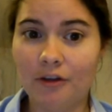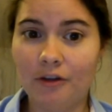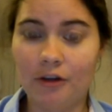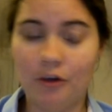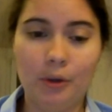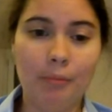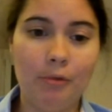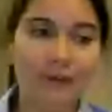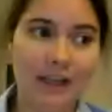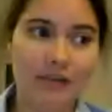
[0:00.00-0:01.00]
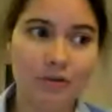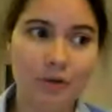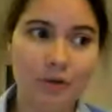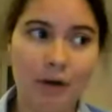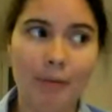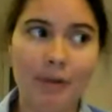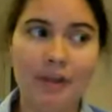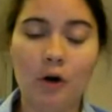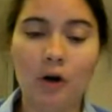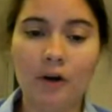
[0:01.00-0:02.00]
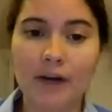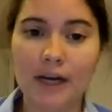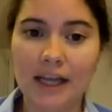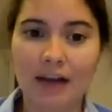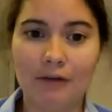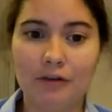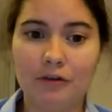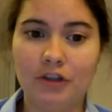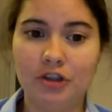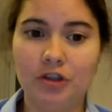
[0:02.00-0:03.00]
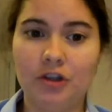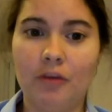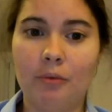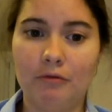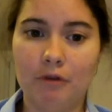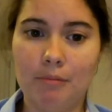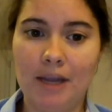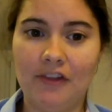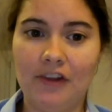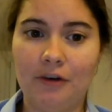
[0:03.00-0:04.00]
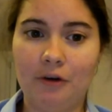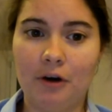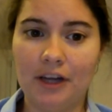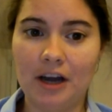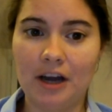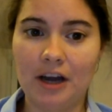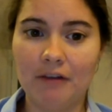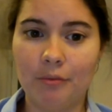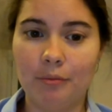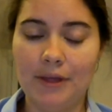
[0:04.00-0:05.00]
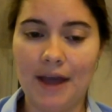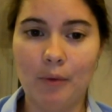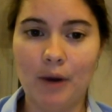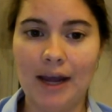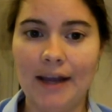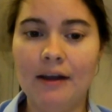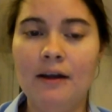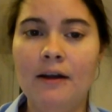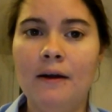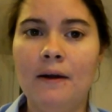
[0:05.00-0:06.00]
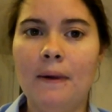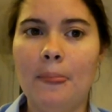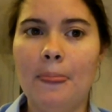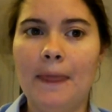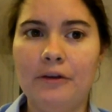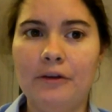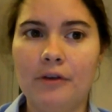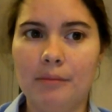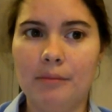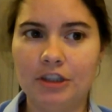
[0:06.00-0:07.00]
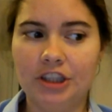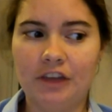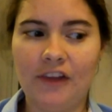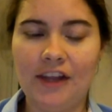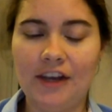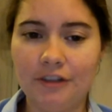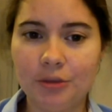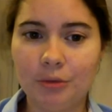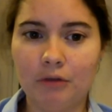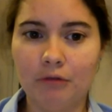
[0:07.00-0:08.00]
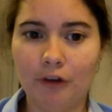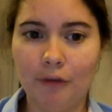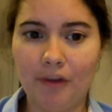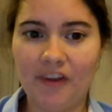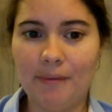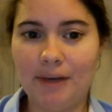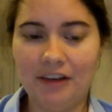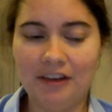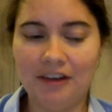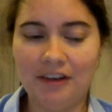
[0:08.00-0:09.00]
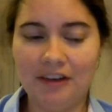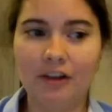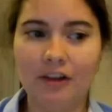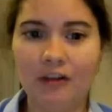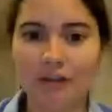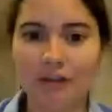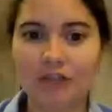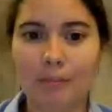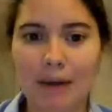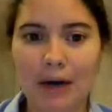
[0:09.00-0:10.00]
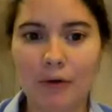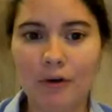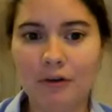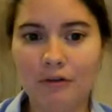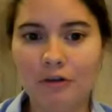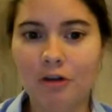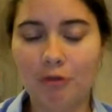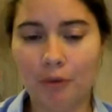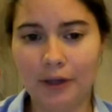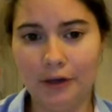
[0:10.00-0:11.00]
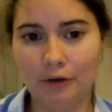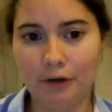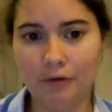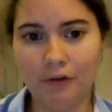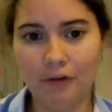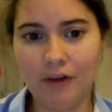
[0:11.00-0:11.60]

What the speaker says: you are moving into an apartment that already has renter's insurance with roommates and you're already covered in that way. Then you can purchase individual responsabilité civile coverage for about 40 euros